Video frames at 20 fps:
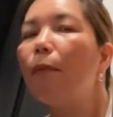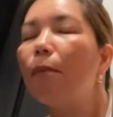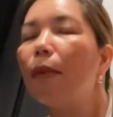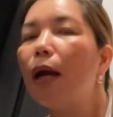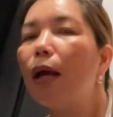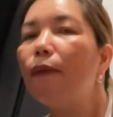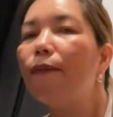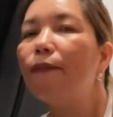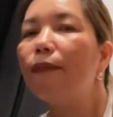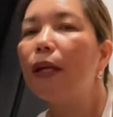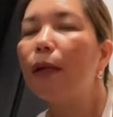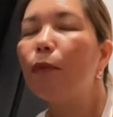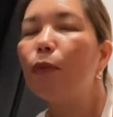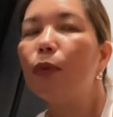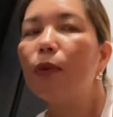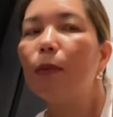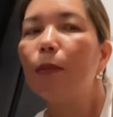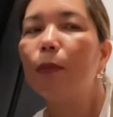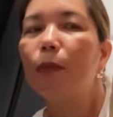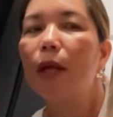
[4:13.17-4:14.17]
my
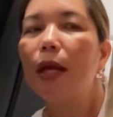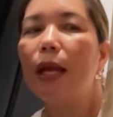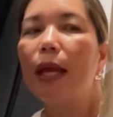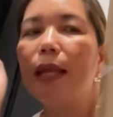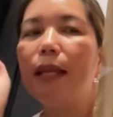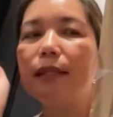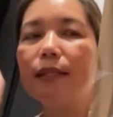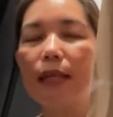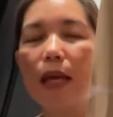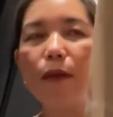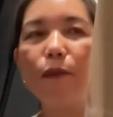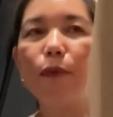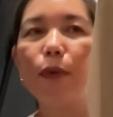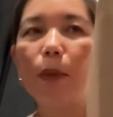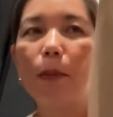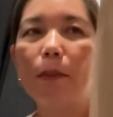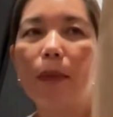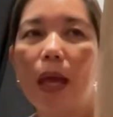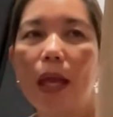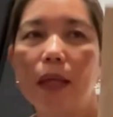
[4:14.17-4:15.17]
favorite brand aside
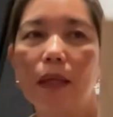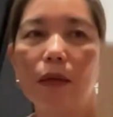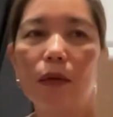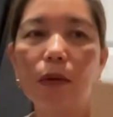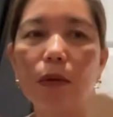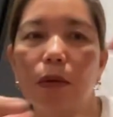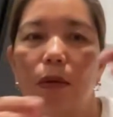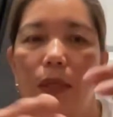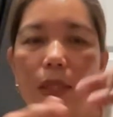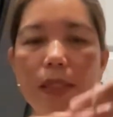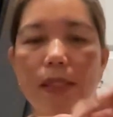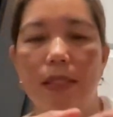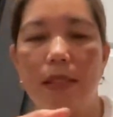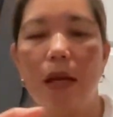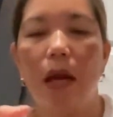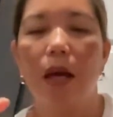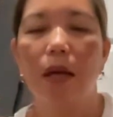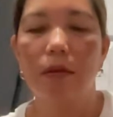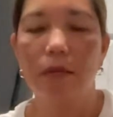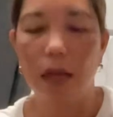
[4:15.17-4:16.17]
from Mango is
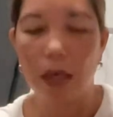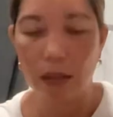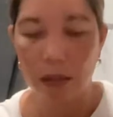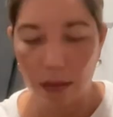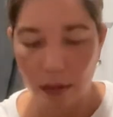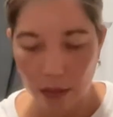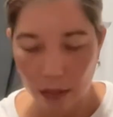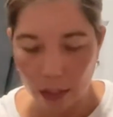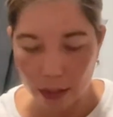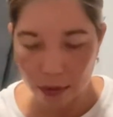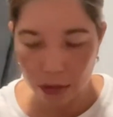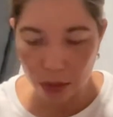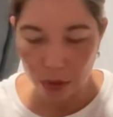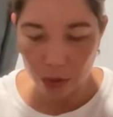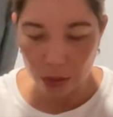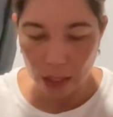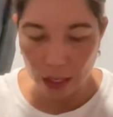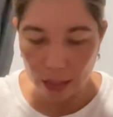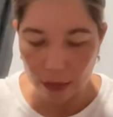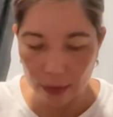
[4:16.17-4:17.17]
Zara to
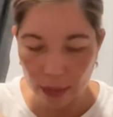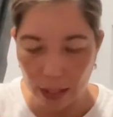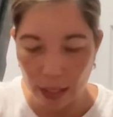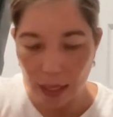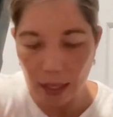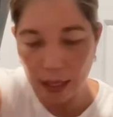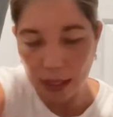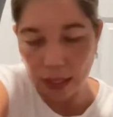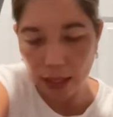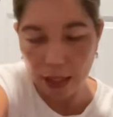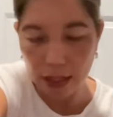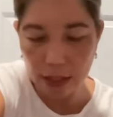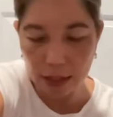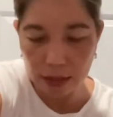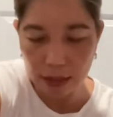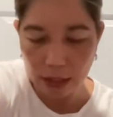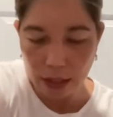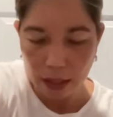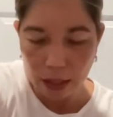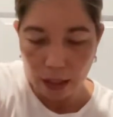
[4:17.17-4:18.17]
that
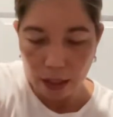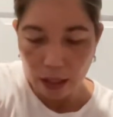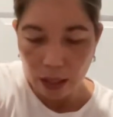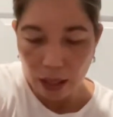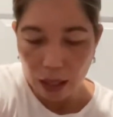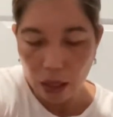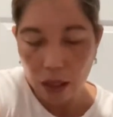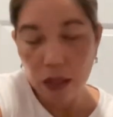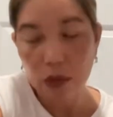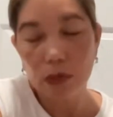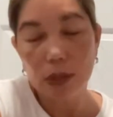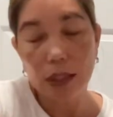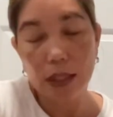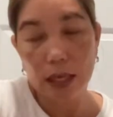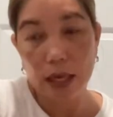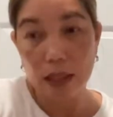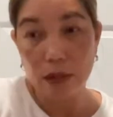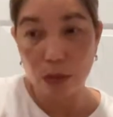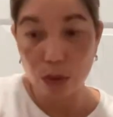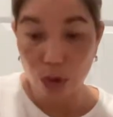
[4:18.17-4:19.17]
end. I only
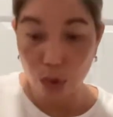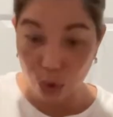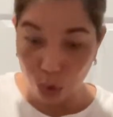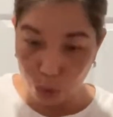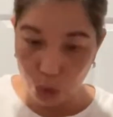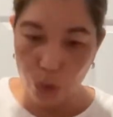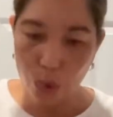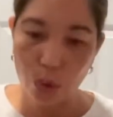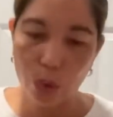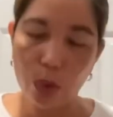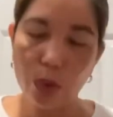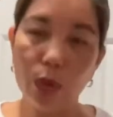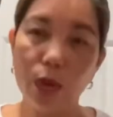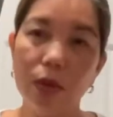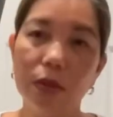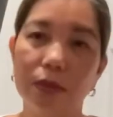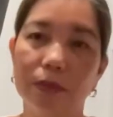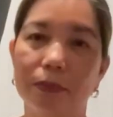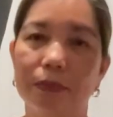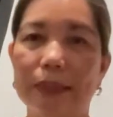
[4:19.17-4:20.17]
got
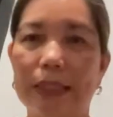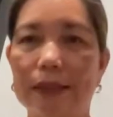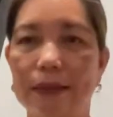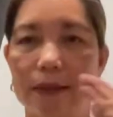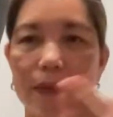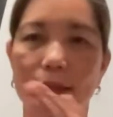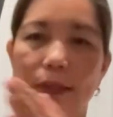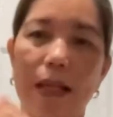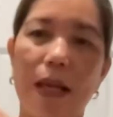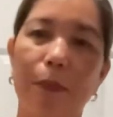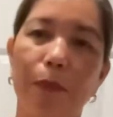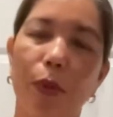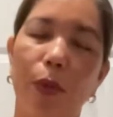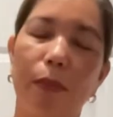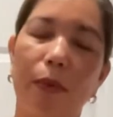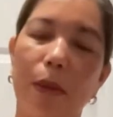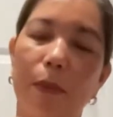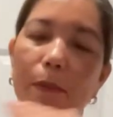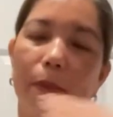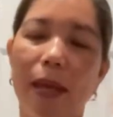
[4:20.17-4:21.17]
two. Tap on
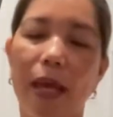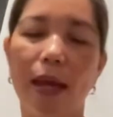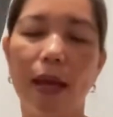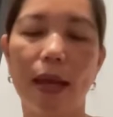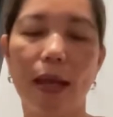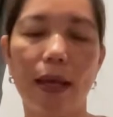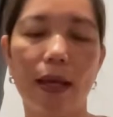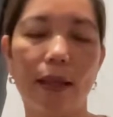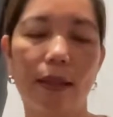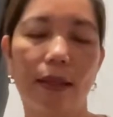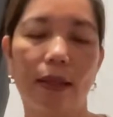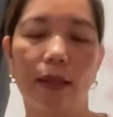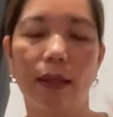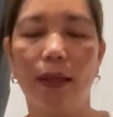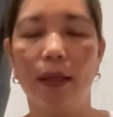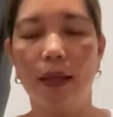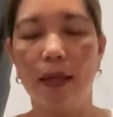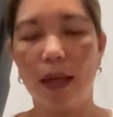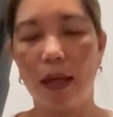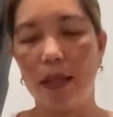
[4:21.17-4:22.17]
my back.
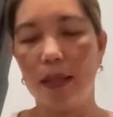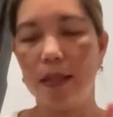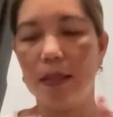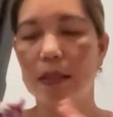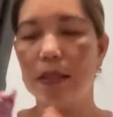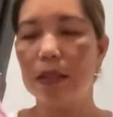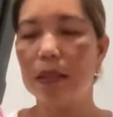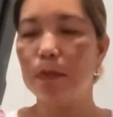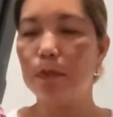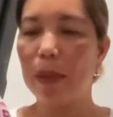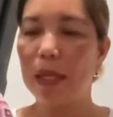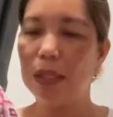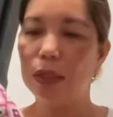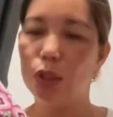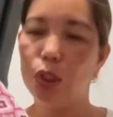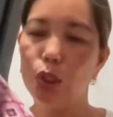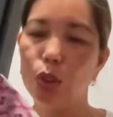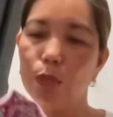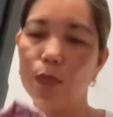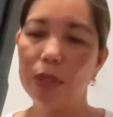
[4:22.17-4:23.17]
I didn't spend
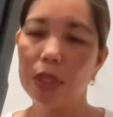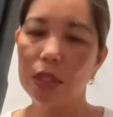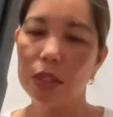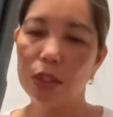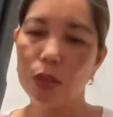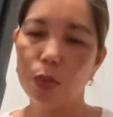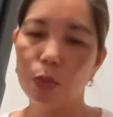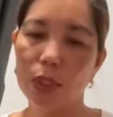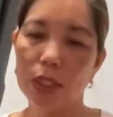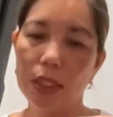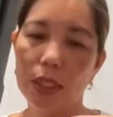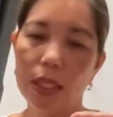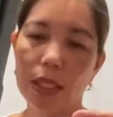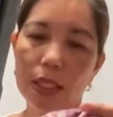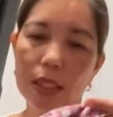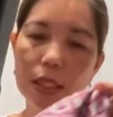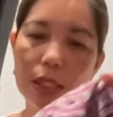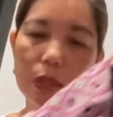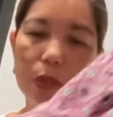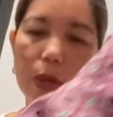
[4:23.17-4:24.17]
too much with
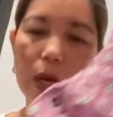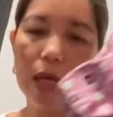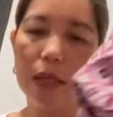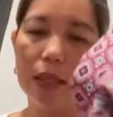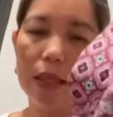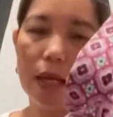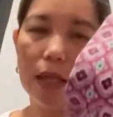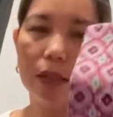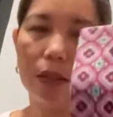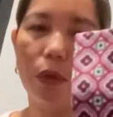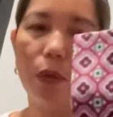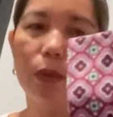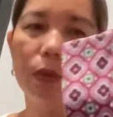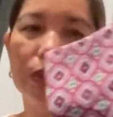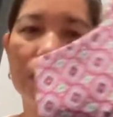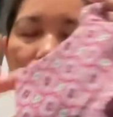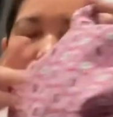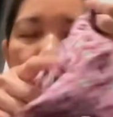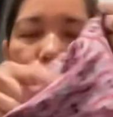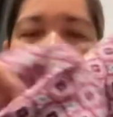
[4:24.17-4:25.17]
this, so I got
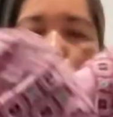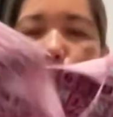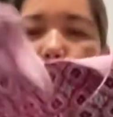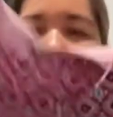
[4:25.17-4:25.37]
only two